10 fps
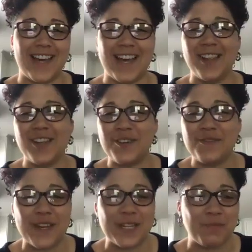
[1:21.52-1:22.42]
Hello,
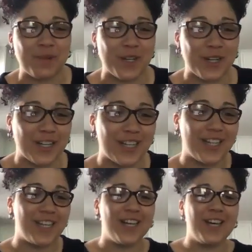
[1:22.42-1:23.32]
Facebook
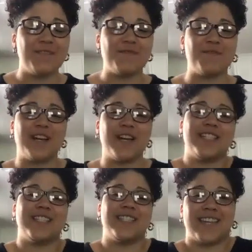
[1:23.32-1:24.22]

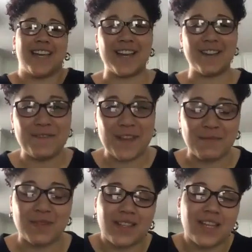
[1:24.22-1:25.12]
friends and
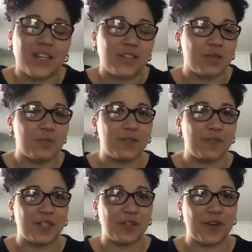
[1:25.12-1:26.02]
family. Thank you so much
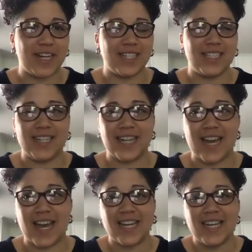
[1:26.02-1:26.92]
for joining us
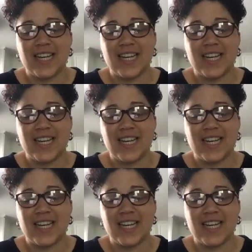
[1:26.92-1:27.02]
today.